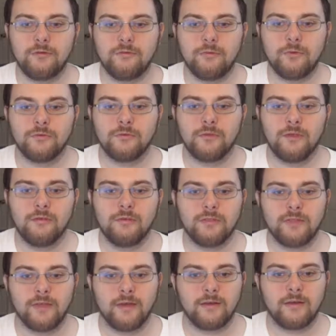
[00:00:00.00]
towards killing
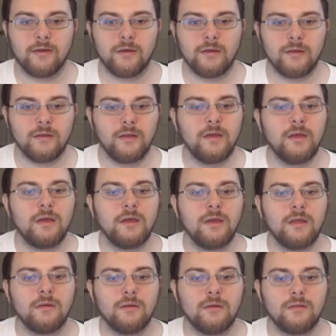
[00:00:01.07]
that God,
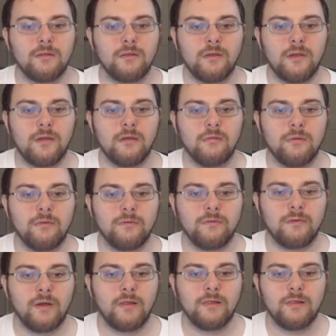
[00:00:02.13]
and on the day we
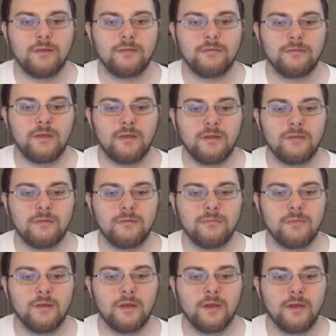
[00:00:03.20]
finally slay them,
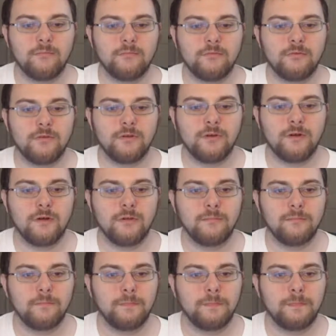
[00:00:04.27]
I'm sure
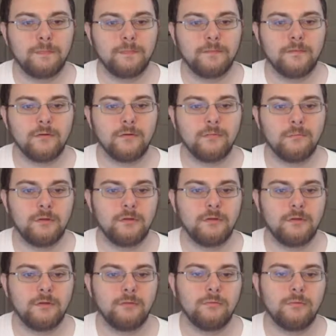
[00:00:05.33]
your
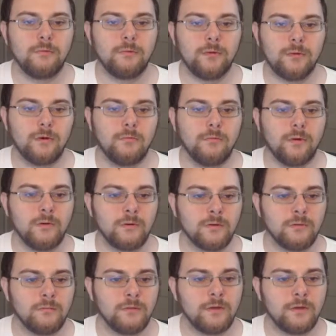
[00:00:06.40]
ability will be no more.